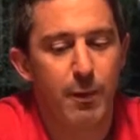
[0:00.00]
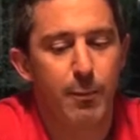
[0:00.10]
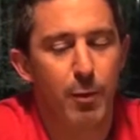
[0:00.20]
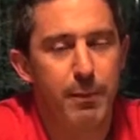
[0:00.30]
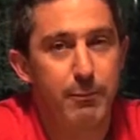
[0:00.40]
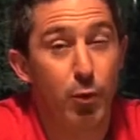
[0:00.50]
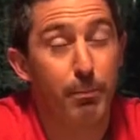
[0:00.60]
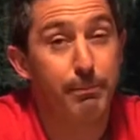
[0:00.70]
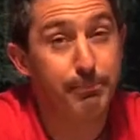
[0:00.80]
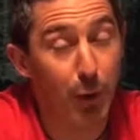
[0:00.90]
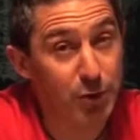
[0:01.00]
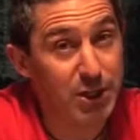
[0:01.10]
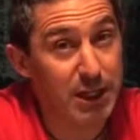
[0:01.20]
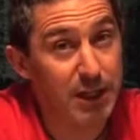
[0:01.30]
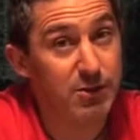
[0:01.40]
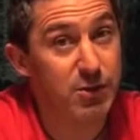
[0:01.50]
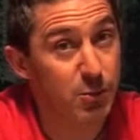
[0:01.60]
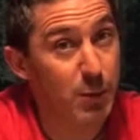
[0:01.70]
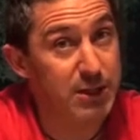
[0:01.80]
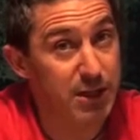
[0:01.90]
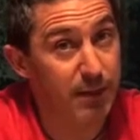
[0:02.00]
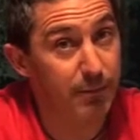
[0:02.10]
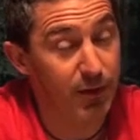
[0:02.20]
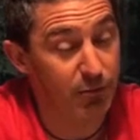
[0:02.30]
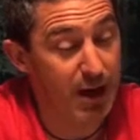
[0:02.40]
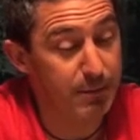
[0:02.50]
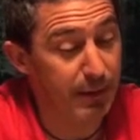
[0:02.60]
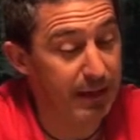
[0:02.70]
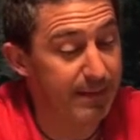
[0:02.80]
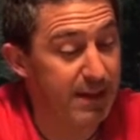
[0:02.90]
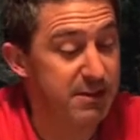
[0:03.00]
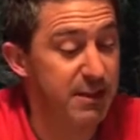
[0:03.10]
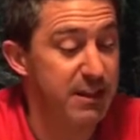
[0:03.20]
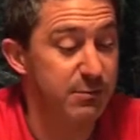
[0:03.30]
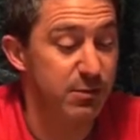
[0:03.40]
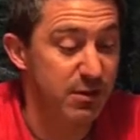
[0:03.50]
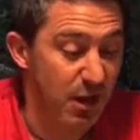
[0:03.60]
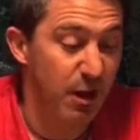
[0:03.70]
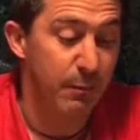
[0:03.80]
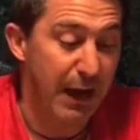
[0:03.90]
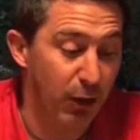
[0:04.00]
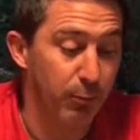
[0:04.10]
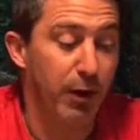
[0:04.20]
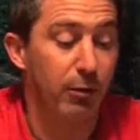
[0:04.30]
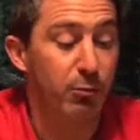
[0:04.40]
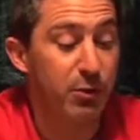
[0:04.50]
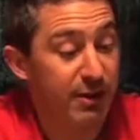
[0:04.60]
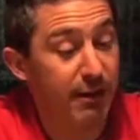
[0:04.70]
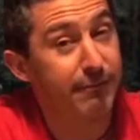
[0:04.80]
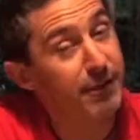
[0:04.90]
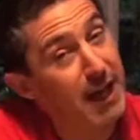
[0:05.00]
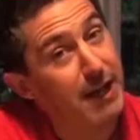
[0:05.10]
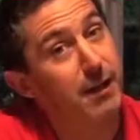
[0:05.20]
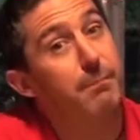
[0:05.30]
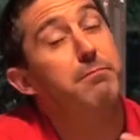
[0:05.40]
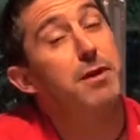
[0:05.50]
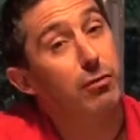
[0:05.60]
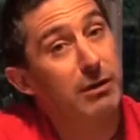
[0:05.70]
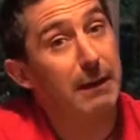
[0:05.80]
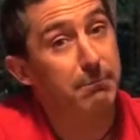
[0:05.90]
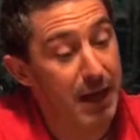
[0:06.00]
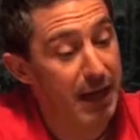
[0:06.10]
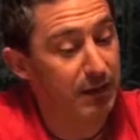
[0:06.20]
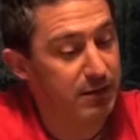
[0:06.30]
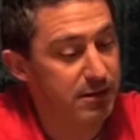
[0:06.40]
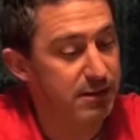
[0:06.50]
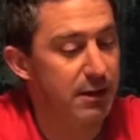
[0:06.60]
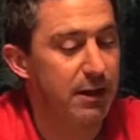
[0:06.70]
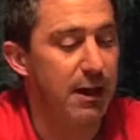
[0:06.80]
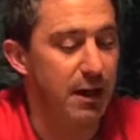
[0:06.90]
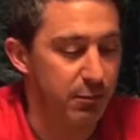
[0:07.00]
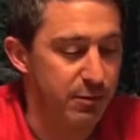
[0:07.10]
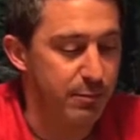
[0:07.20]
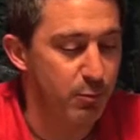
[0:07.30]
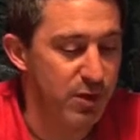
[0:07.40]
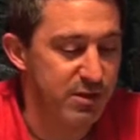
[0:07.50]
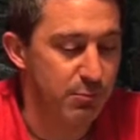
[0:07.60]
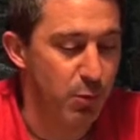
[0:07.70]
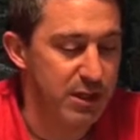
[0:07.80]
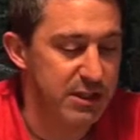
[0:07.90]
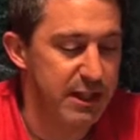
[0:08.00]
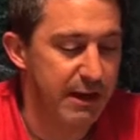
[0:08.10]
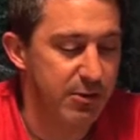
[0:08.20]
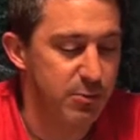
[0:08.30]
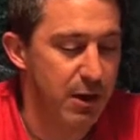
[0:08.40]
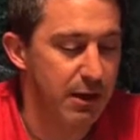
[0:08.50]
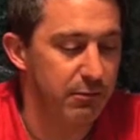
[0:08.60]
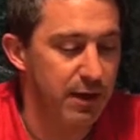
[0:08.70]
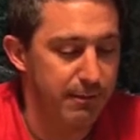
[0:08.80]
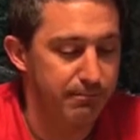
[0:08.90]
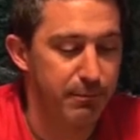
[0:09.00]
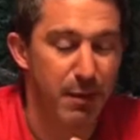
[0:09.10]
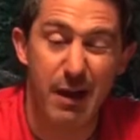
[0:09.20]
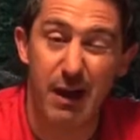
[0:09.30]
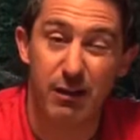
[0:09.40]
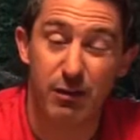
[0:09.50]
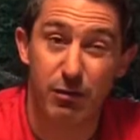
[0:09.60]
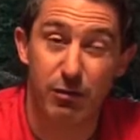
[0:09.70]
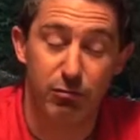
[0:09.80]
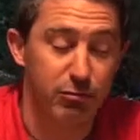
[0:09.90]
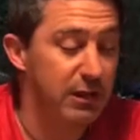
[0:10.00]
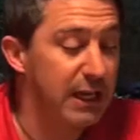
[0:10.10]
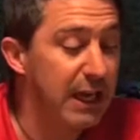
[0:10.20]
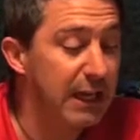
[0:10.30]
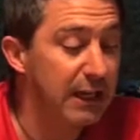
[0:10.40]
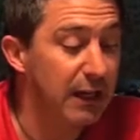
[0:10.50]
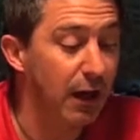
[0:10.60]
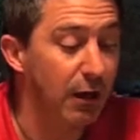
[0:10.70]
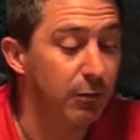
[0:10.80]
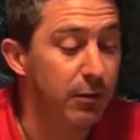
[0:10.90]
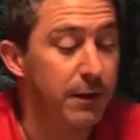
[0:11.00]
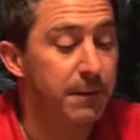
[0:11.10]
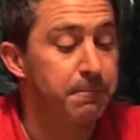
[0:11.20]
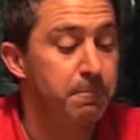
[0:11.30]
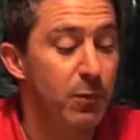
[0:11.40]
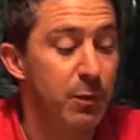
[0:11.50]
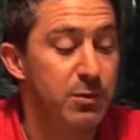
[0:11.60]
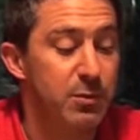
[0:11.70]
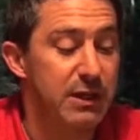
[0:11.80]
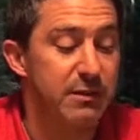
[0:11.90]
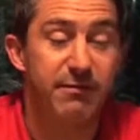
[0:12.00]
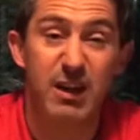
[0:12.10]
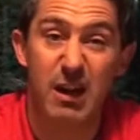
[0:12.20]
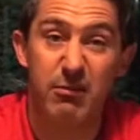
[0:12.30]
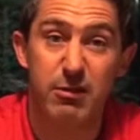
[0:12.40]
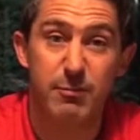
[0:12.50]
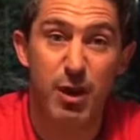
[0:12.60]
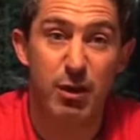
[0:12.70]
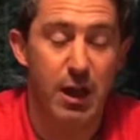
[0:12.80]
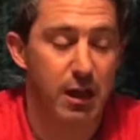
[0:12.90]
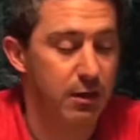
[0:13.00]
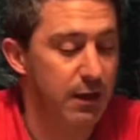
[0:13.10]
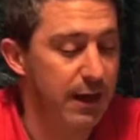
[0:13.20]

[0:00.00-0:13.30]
put a bit more body and sweeten up the grain bill in this. So this was pale malt with a Vienna Munich mix with some wheat in there as well. About a kilo between the Vienna and the Munich.